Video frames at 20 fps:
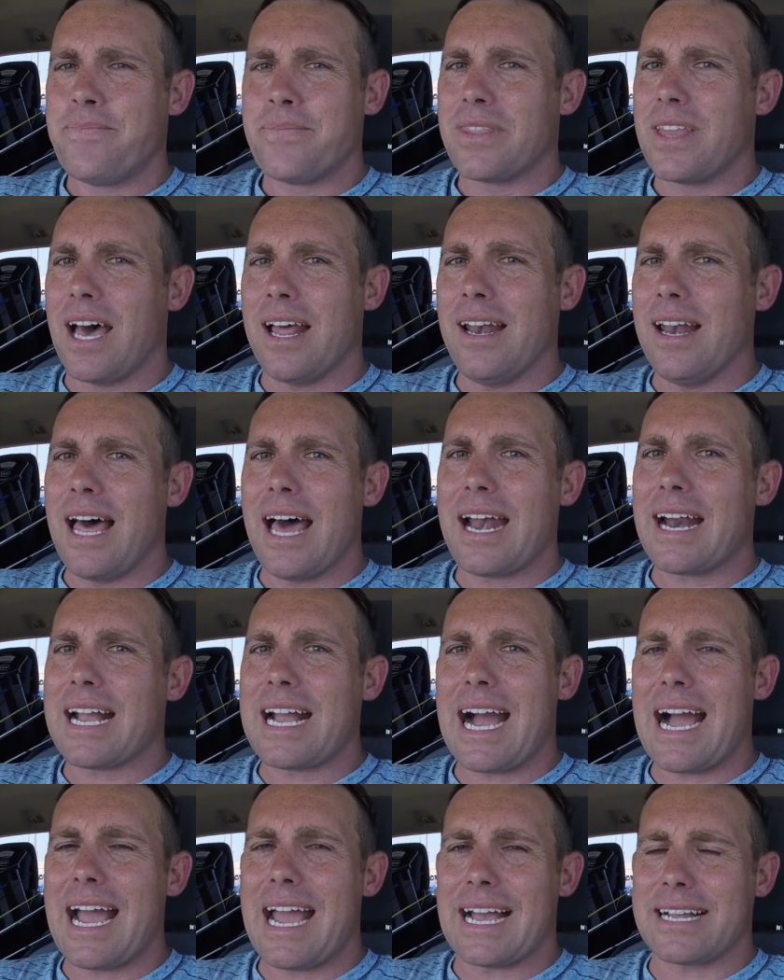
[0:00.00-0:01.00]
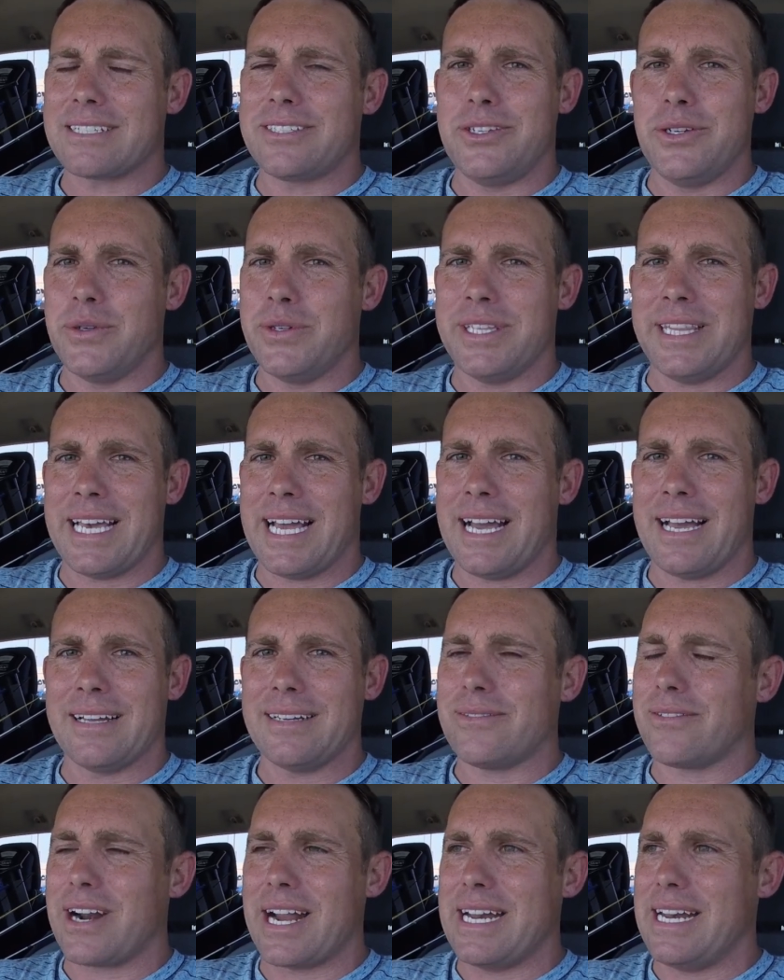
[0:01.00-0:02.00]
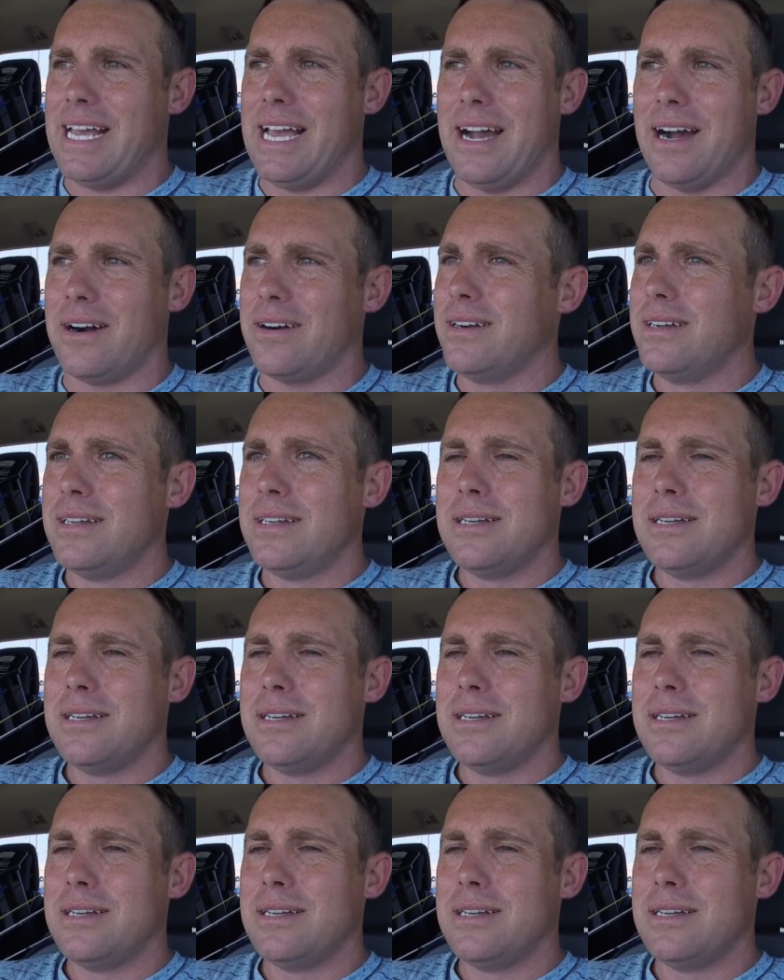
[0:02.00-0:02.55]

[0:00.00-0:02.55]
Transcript: Not a lot of kayaks doing that right now.